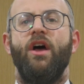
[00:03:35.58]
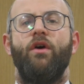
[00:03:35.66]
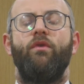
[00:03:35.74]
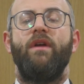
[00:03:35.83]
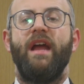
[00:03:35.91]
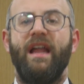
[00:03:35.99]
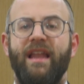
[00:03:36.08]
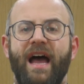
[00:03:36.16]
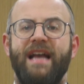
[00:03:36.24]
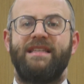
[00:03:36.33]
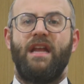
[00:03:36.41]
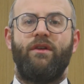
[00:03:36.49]

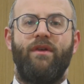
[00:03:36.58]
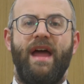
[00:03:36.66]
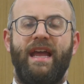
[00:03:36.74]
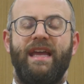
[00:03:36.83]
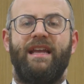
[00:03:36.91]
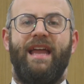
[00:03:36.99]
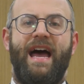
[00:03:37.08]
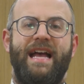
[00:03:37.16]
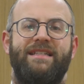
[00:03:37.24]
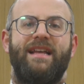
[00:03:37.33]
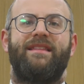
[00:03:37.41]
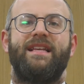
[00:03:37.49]
Realize and
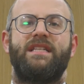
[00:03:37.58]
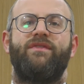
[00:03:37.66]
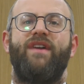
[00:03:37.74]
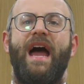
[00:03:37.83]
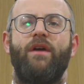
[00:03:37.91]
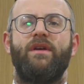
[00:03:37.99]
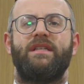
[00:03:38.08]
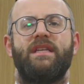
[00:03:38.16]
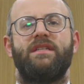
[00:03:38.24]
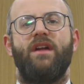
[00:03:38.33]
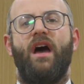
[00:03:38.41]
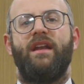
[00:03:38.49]
recognize that this virus
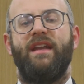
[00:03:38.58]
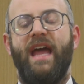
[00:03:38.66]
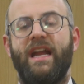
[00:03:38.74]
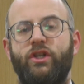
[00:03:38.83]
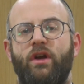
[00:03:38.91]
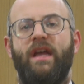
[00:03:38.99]
is not nature.